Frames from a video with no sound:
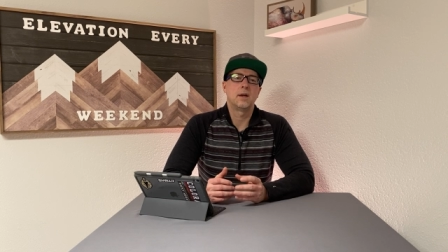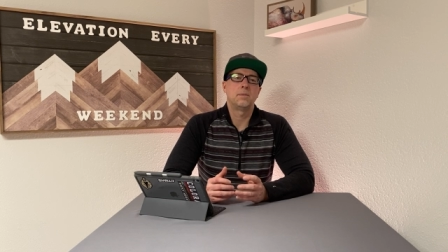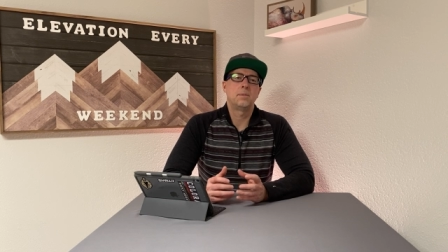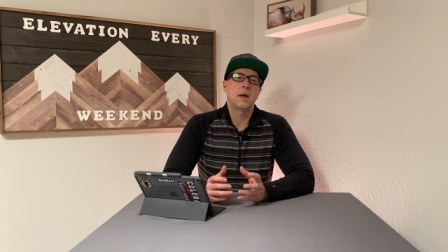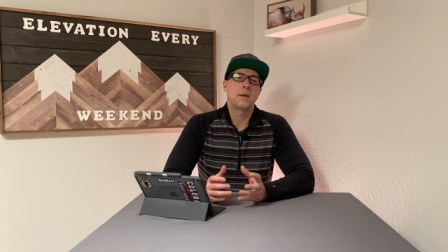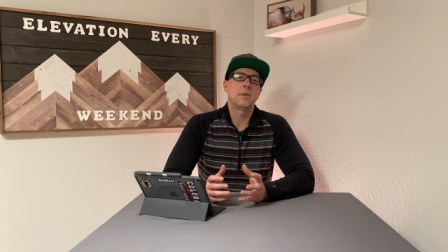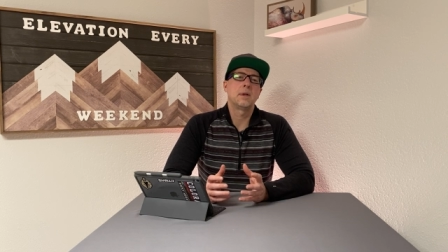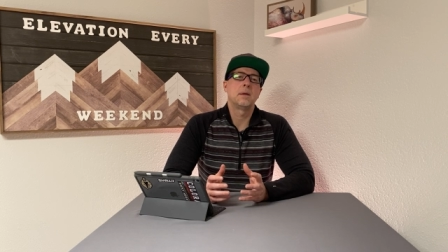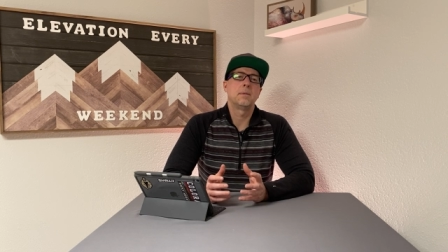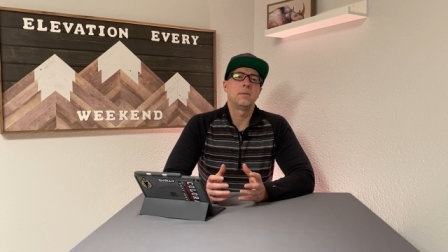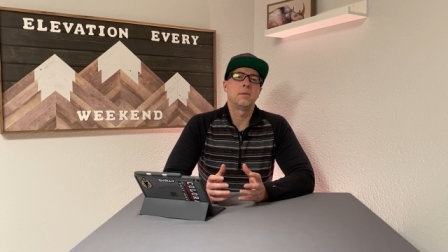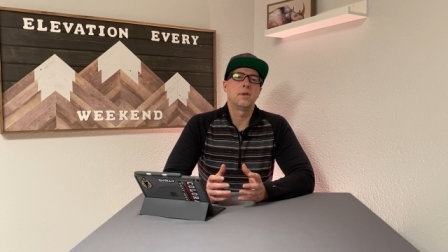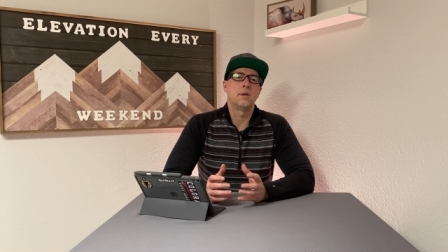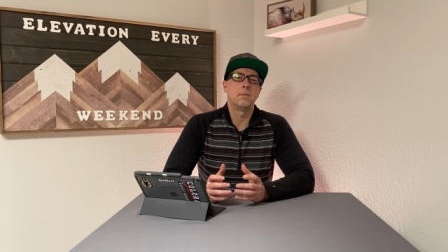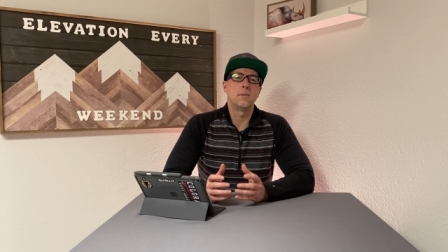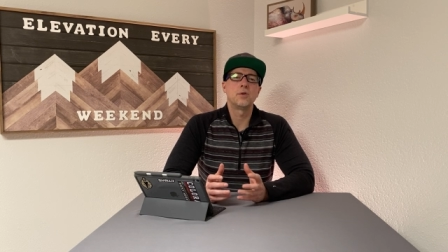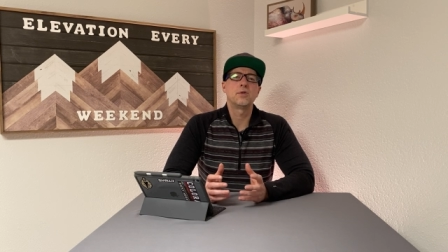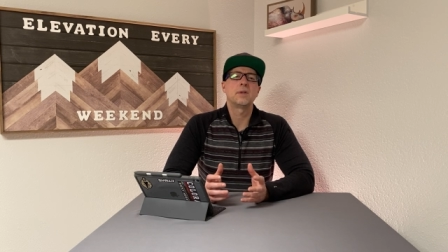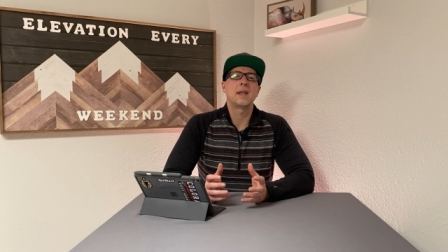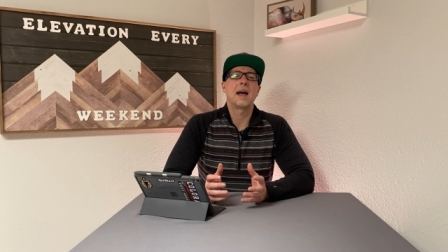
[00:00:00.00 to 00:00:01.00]
Probably the
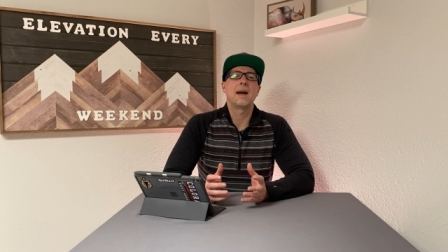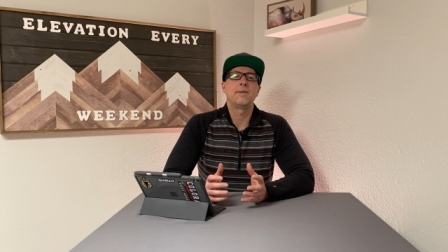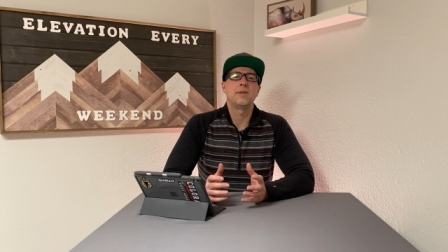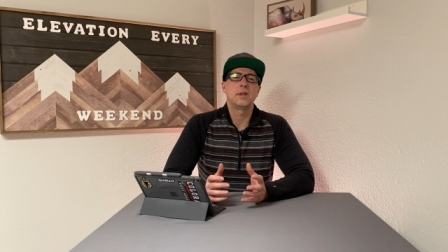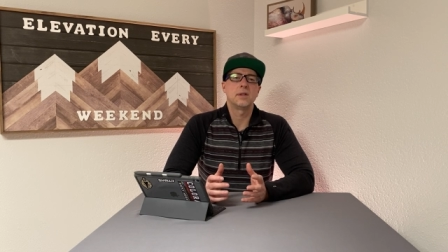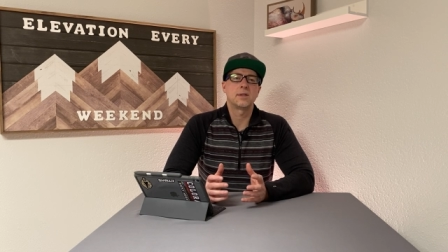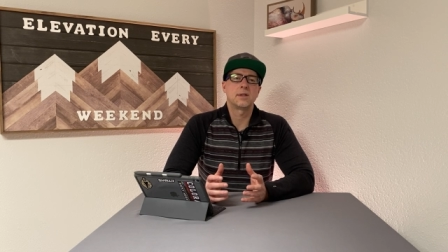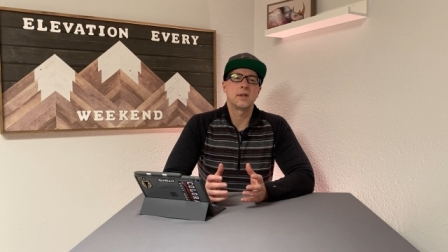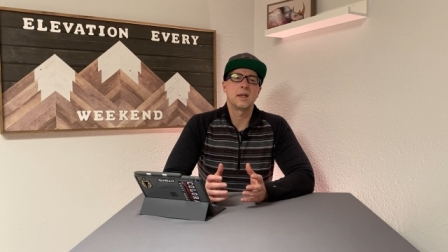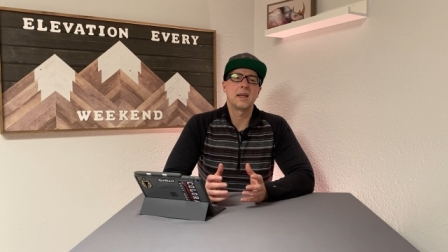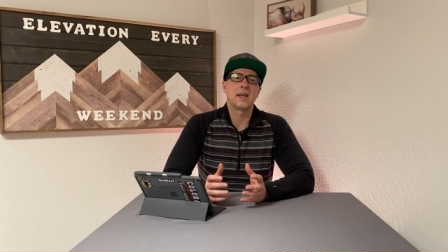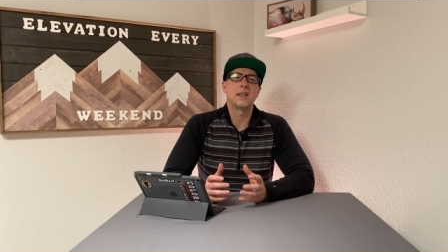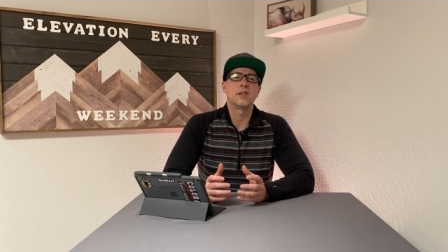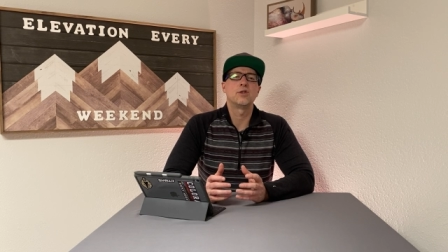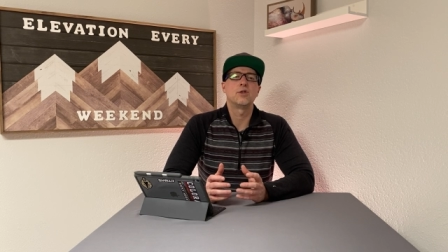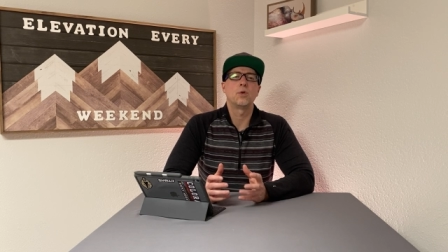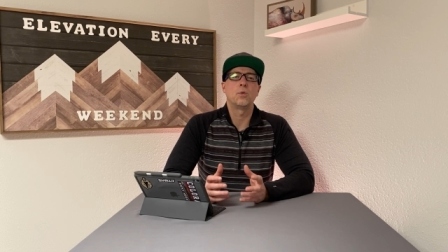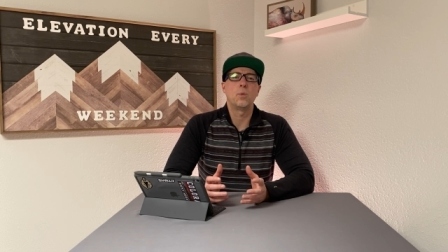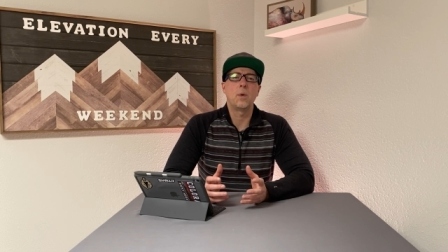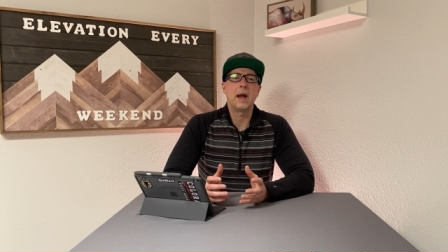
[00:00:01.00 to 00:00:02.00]
most obvious thing
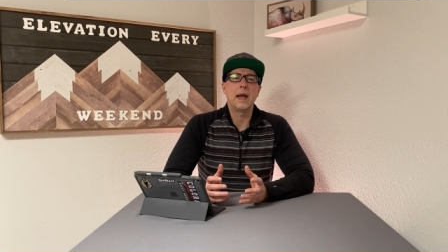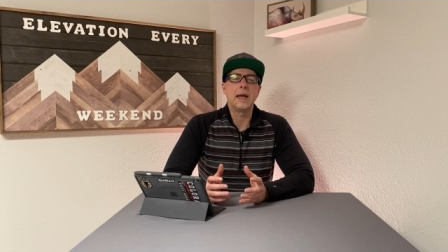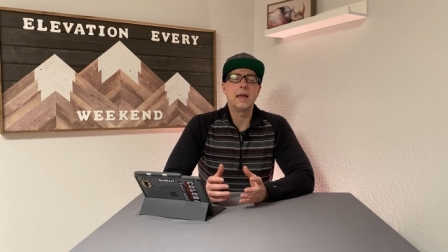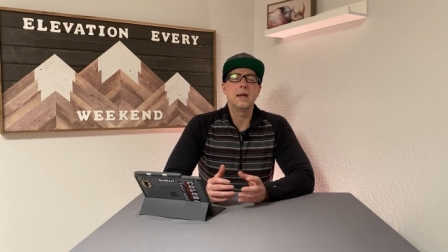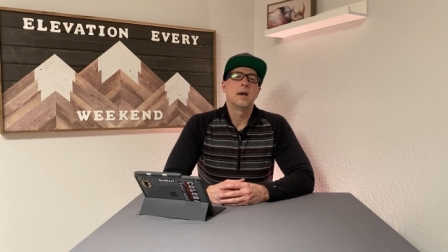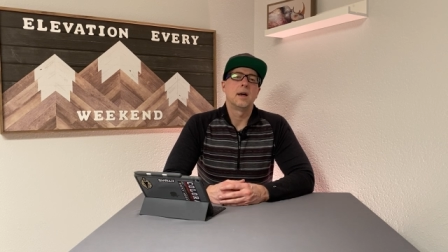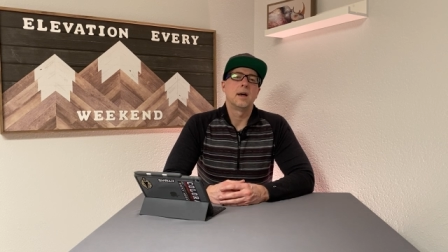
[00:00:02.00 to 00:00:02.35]
is the weight.